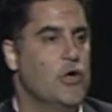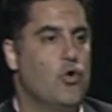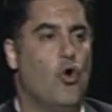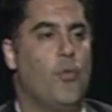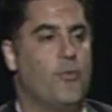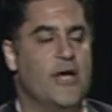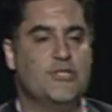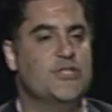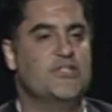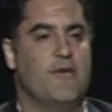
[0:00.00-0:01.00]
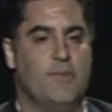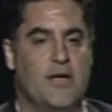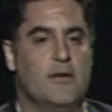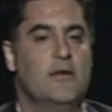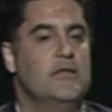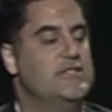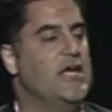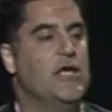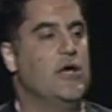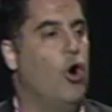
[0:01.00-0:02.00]
corporations have been
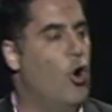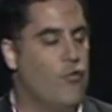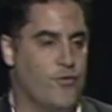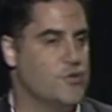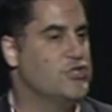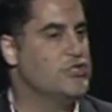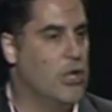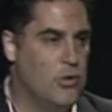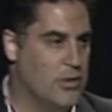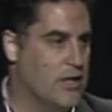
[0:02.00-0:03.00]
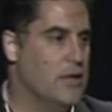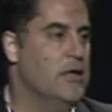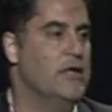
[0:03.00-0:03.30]
taking over slowly.